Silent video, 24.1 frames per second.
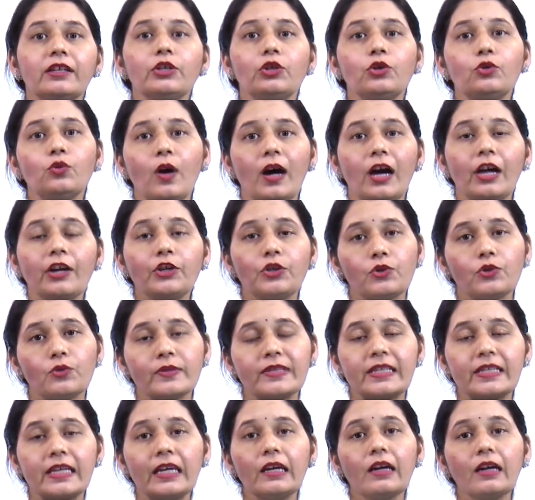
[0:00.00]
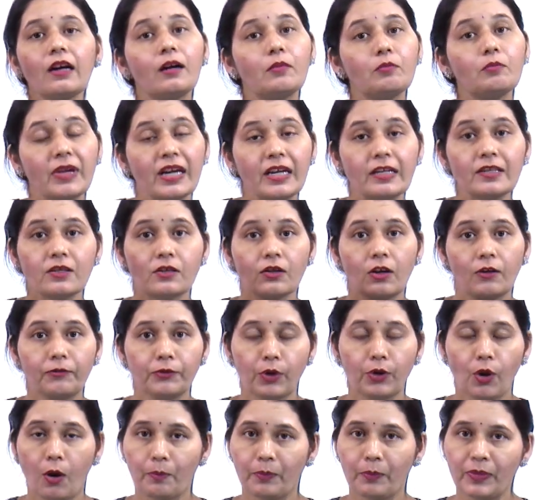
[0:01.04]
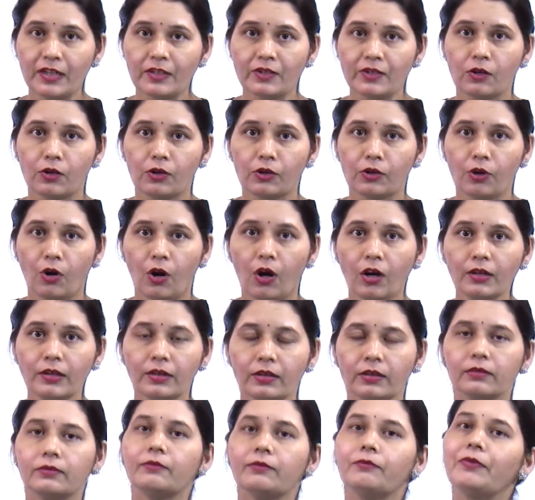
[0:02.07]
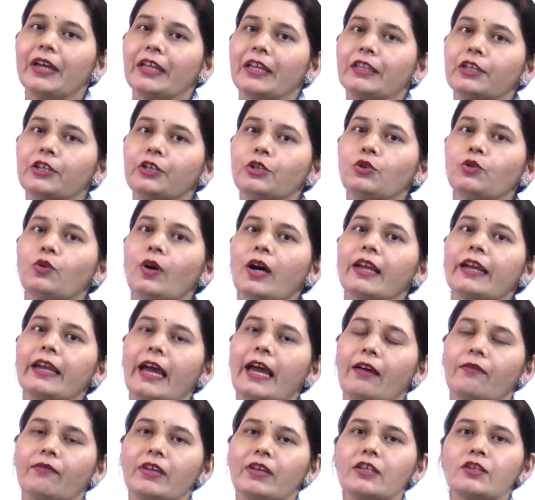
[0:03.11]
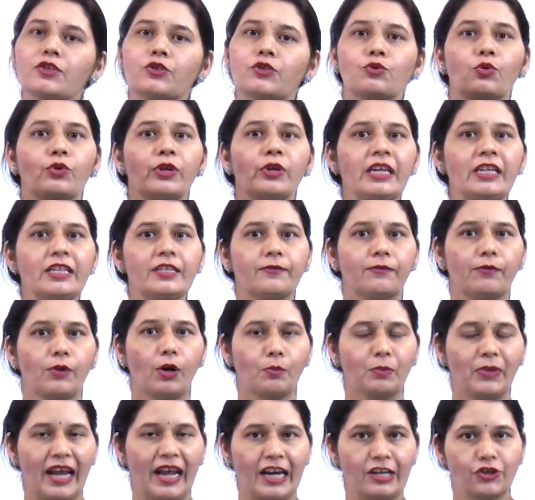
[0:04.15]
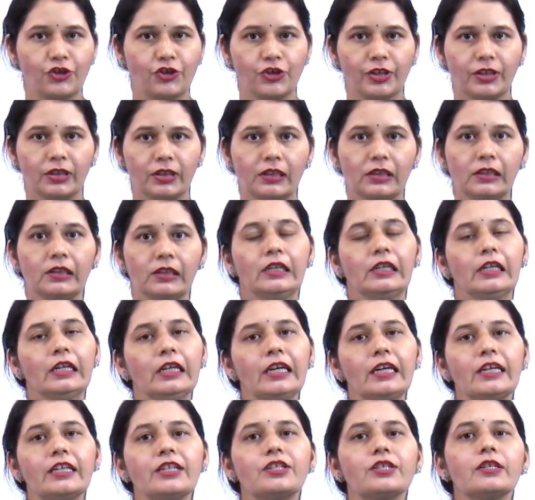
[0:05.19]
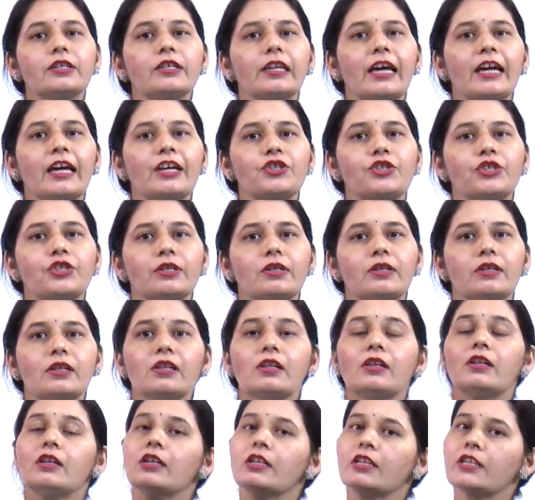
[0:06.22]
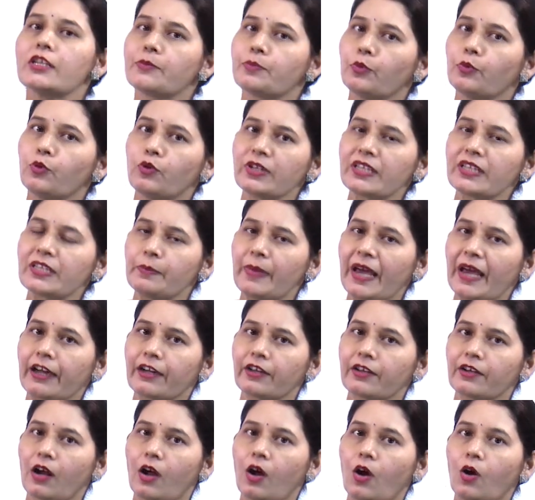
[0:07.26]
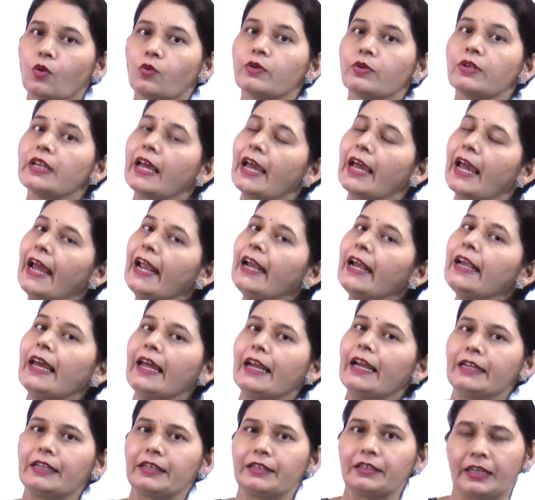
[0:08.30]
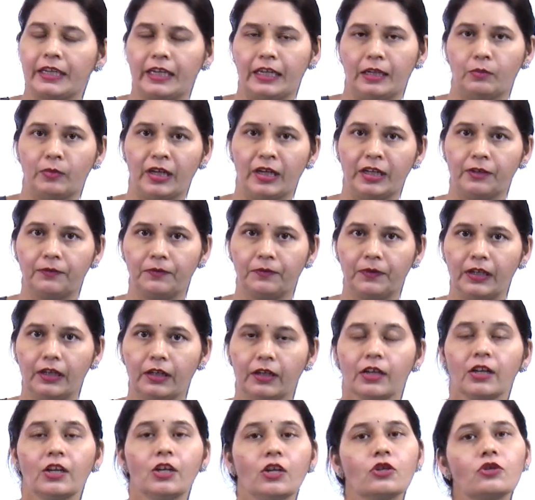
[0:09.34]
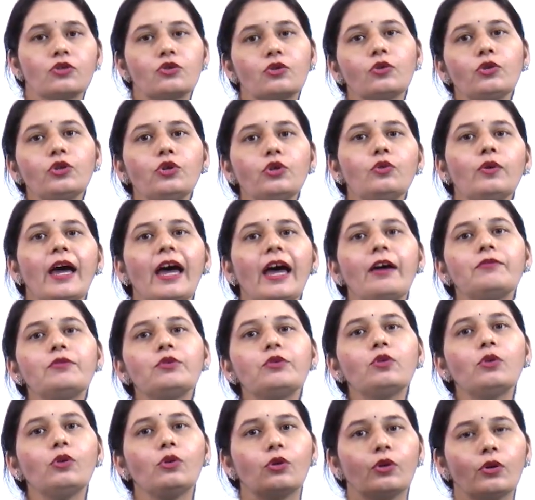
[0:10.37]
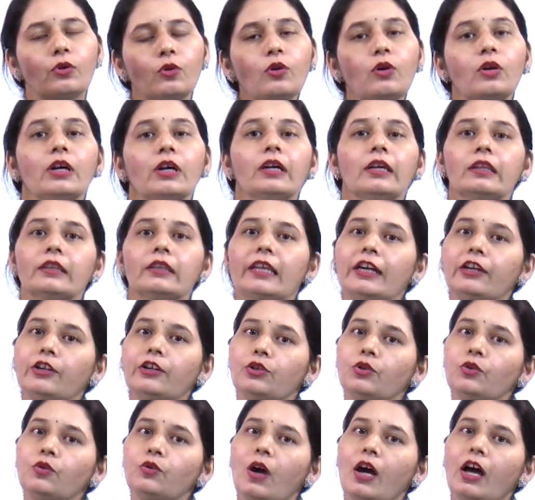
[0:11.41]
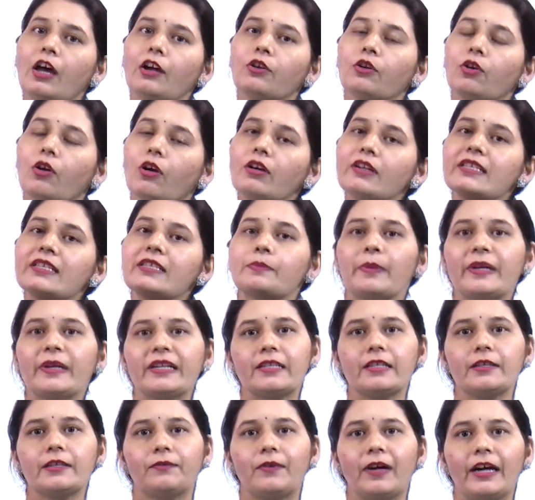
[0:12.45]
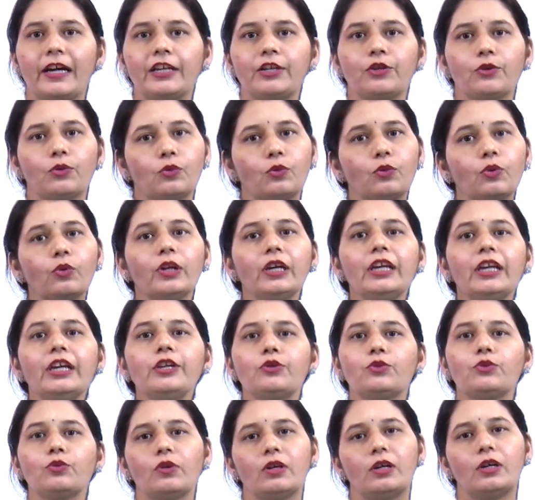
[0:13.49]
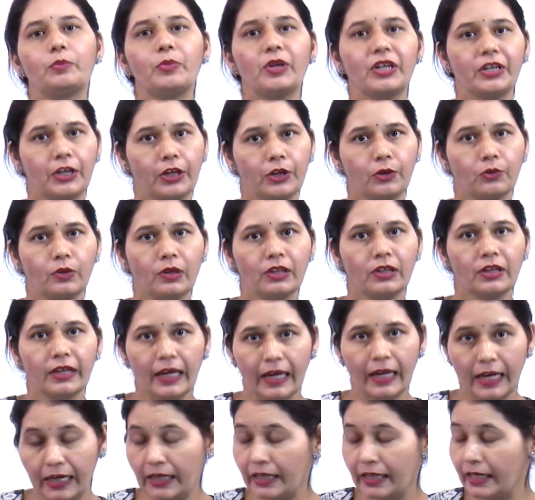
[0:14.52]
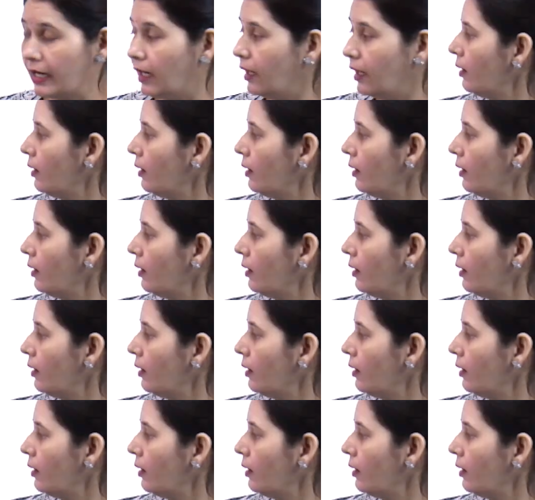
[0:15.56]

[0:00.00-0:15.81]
you are using a mix of topics or not, whether you are having stories from national, international, sports background and entertainment field. So you have to look that you are not specified only to a particular area.